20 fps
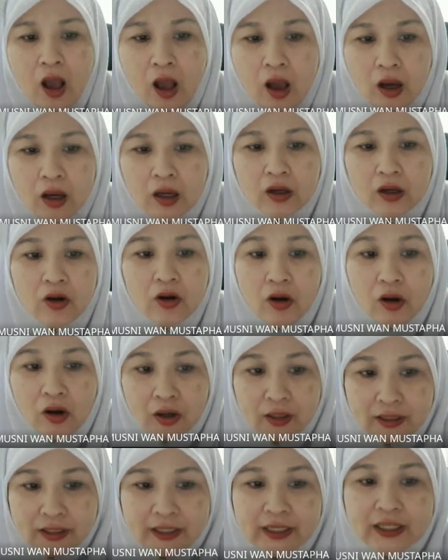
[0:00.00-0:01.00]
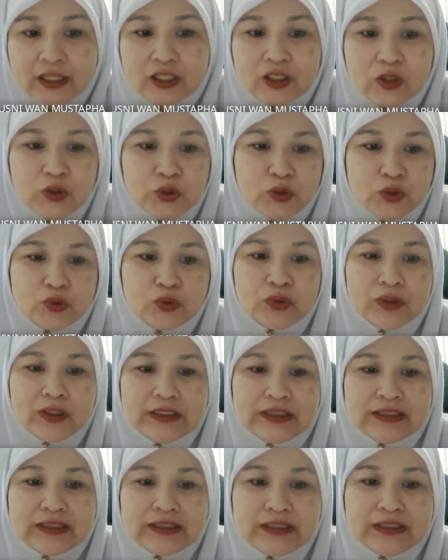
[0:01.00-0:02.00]
according to
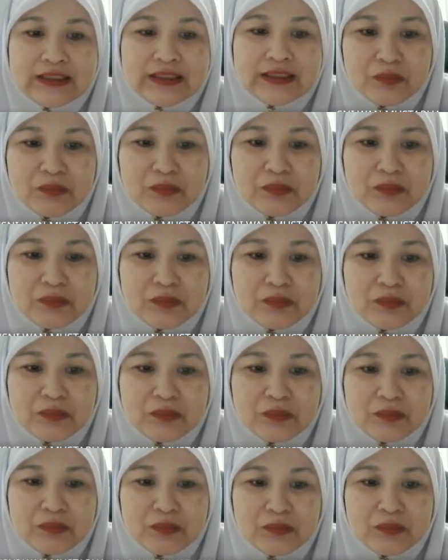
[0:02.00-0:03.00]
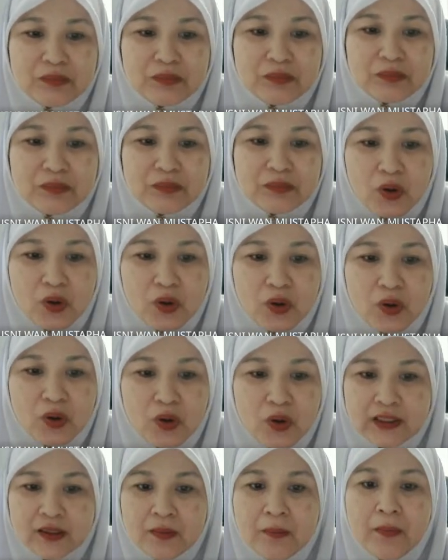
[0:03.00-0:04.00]
a small
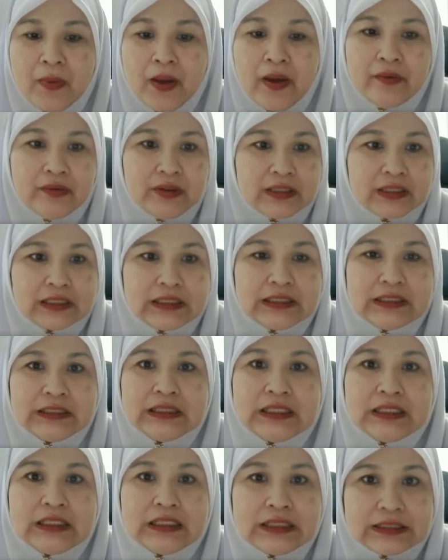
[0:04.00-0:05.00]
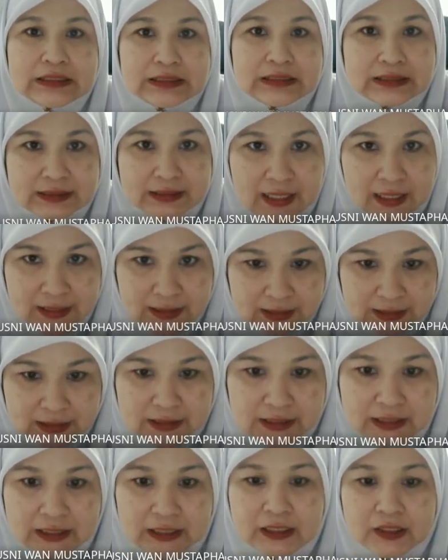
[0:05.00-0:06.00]
2015 American
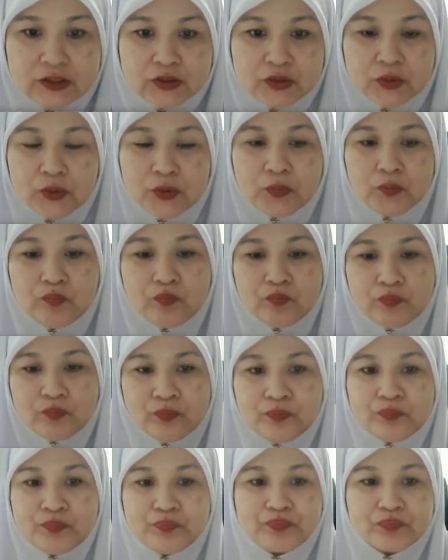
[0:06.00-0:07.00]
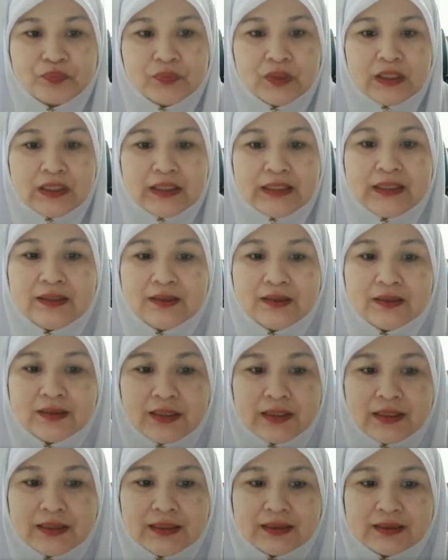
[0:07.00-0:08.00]
study. So this
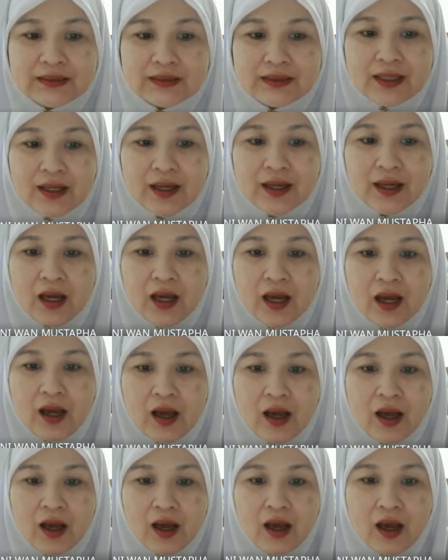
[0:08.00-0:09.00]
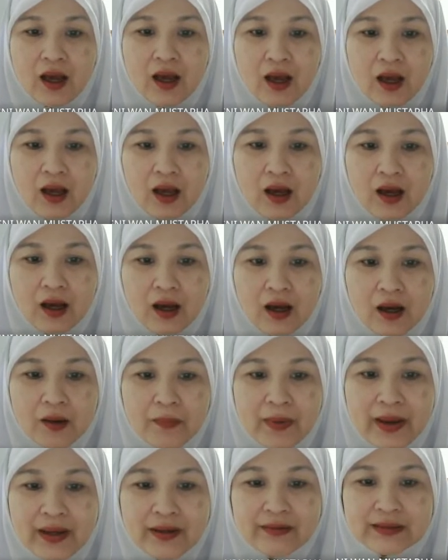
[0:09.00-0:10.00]
is
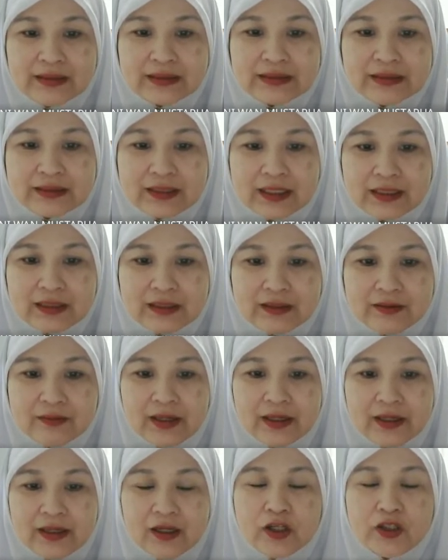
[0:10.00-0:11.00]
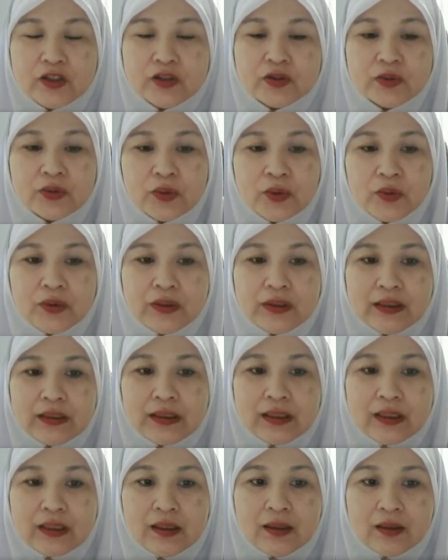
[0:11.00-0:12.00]
American study, right? So
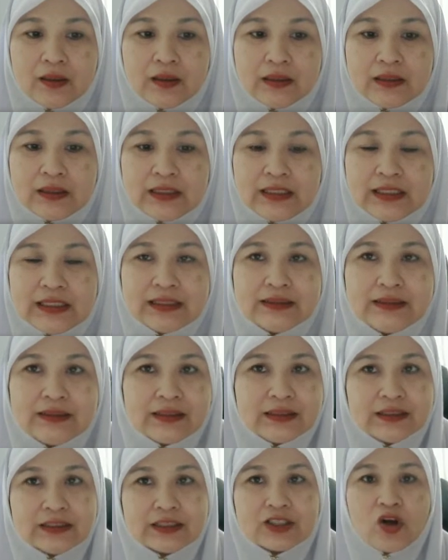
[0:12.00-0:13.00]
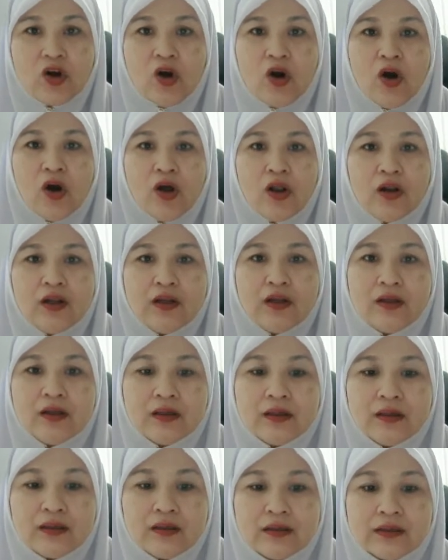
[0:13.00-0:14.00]
this is called
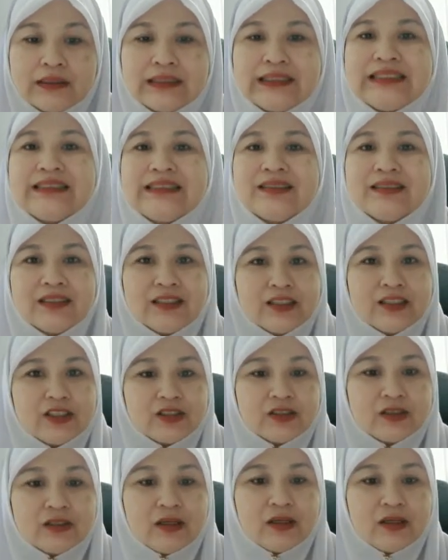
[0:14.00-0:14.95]
research